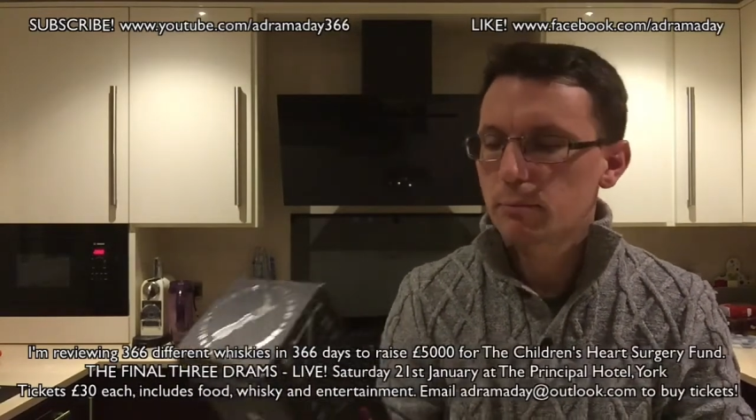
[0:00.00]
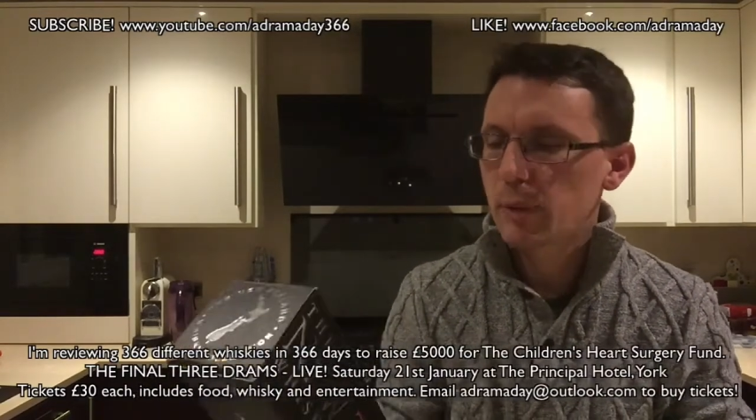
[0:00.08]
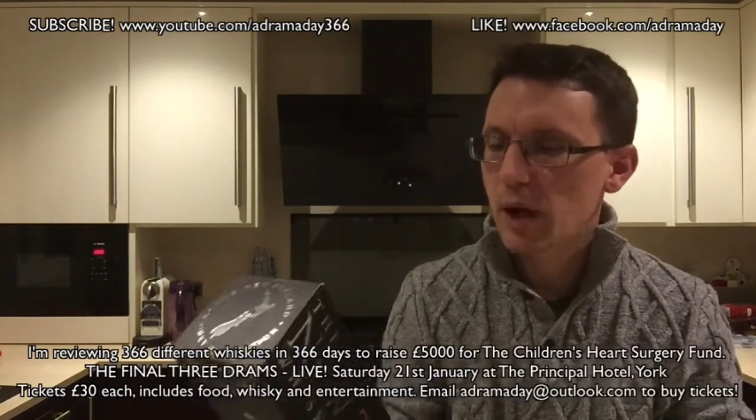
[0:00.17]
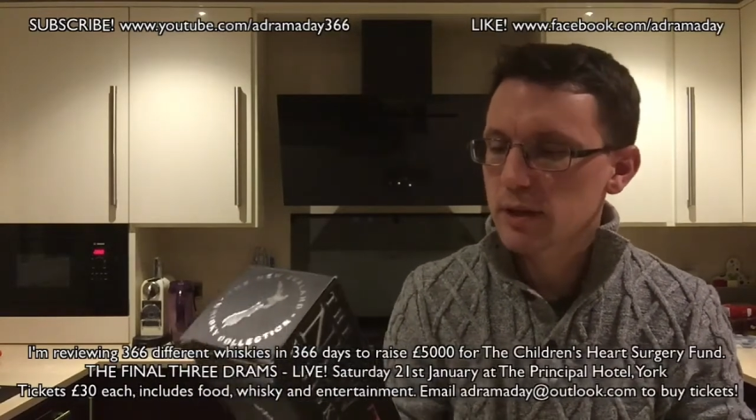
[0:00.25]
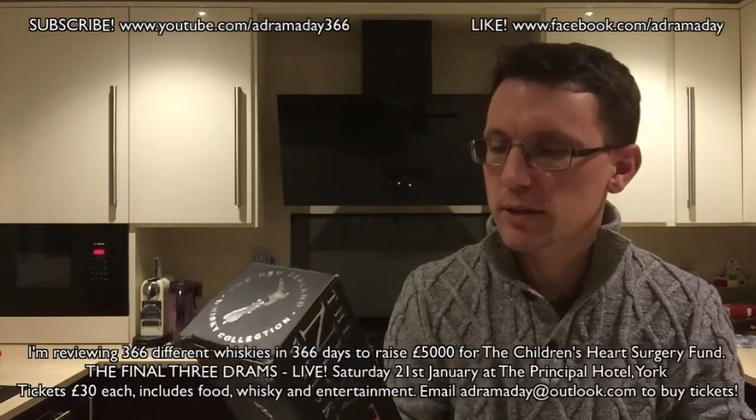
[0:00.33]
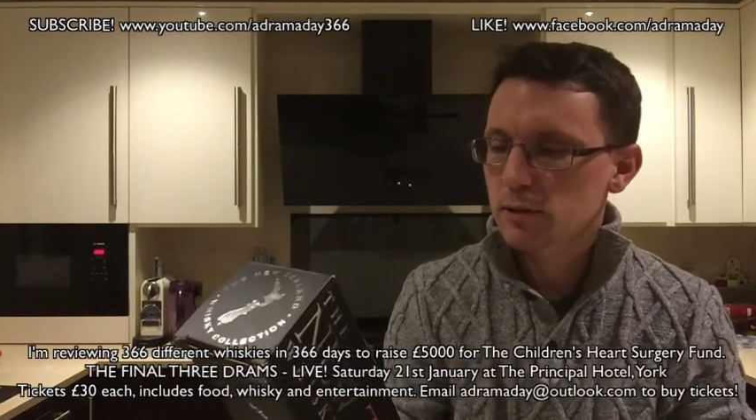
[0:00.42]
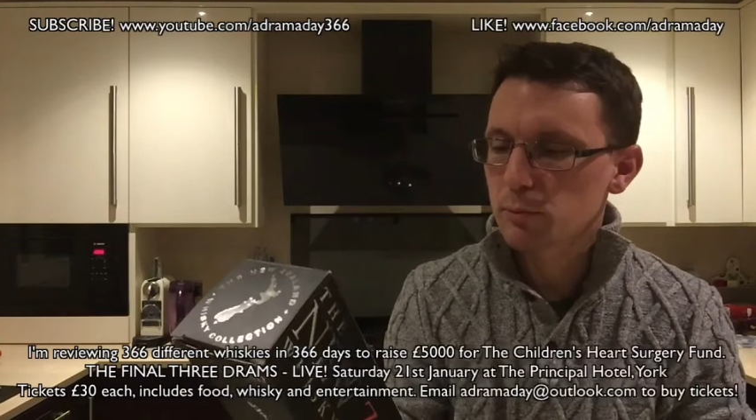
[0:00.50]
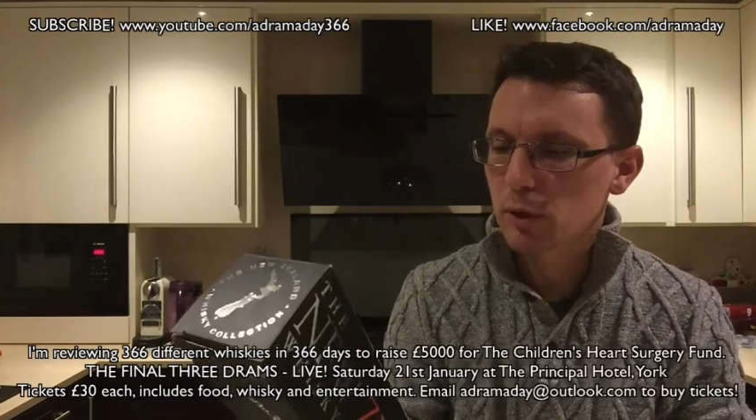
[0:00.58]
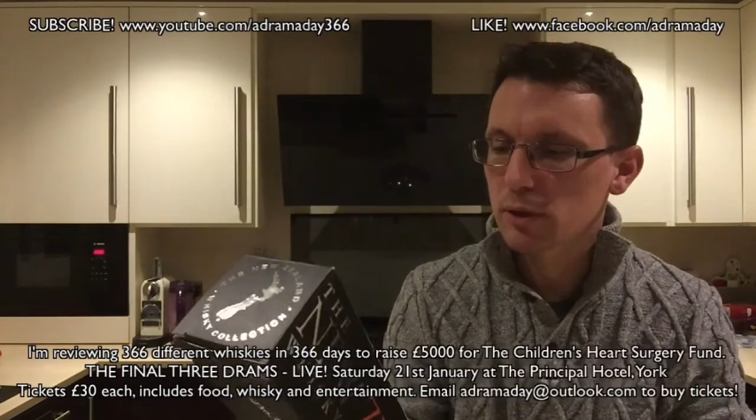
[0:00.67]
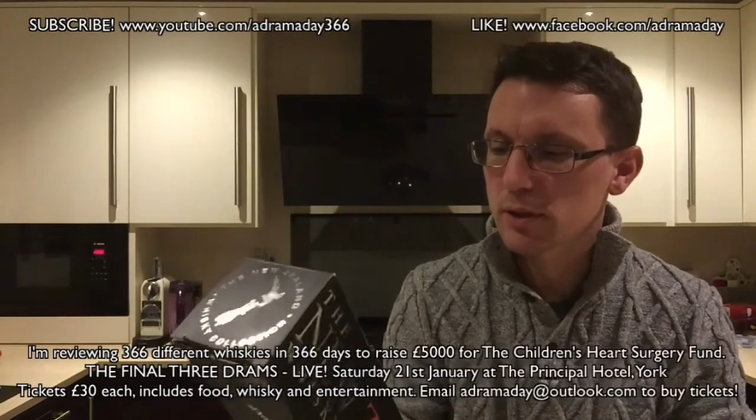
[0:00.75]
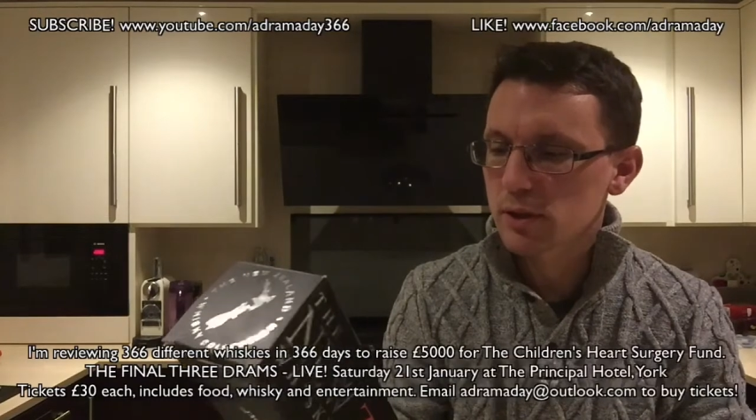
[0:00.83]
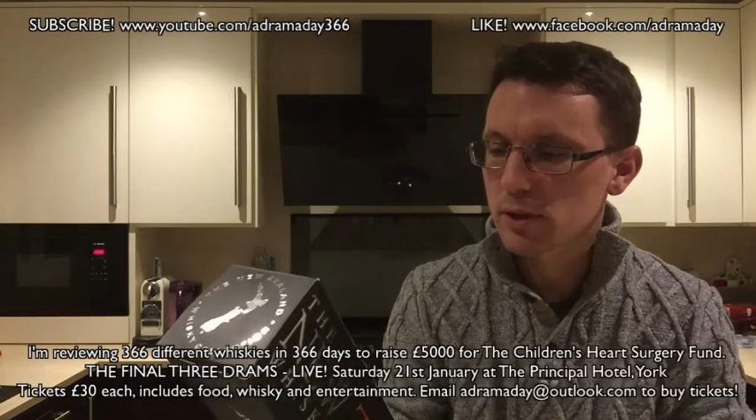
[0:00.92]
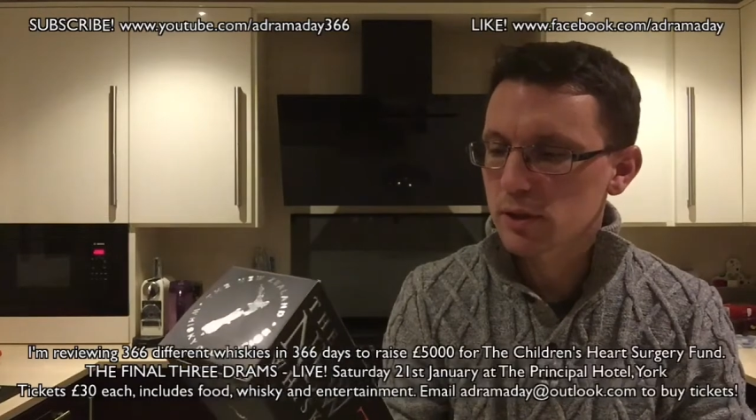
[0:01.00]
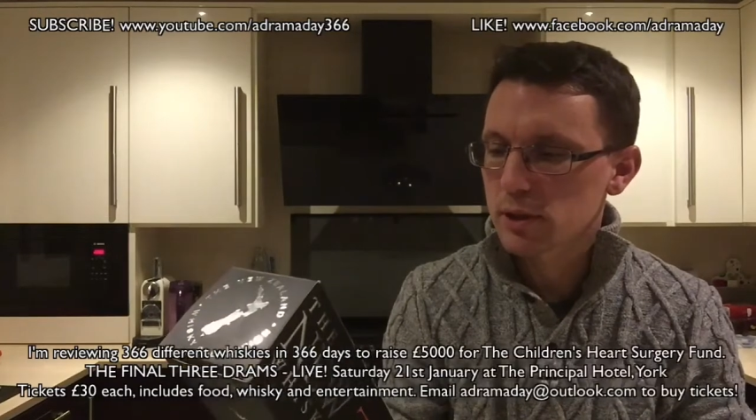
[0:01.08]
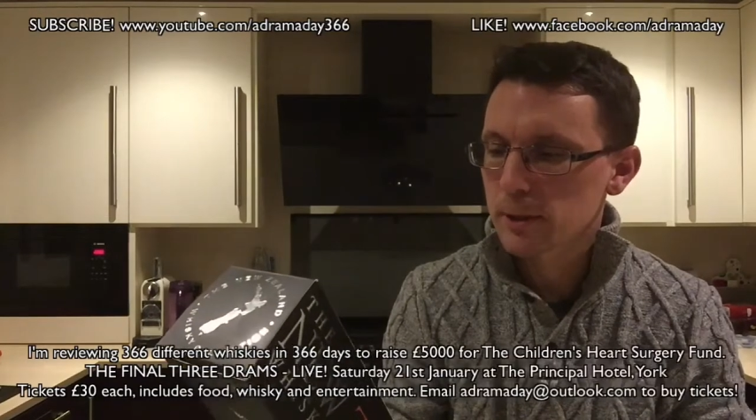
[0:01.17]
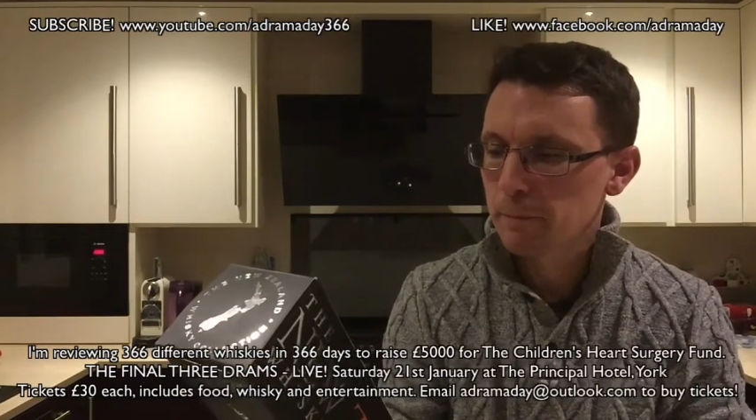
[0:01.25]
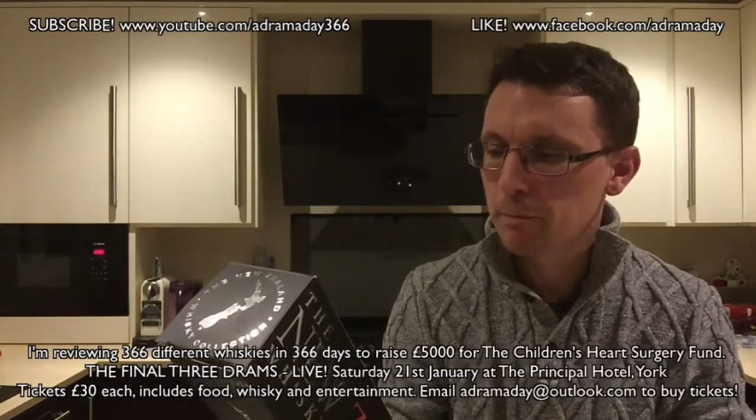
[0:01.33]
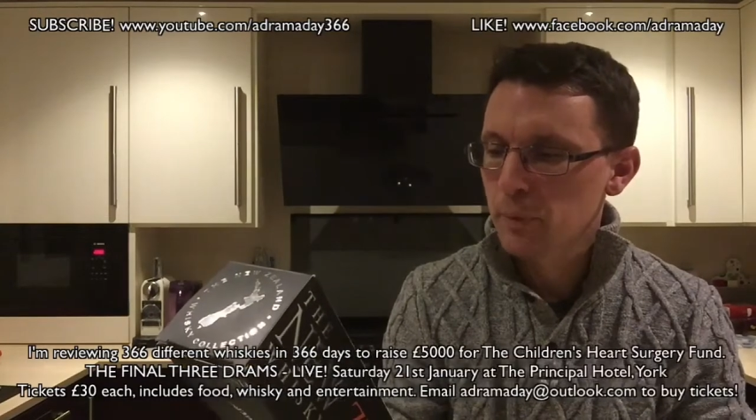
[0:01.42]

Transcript: Bastard politicians.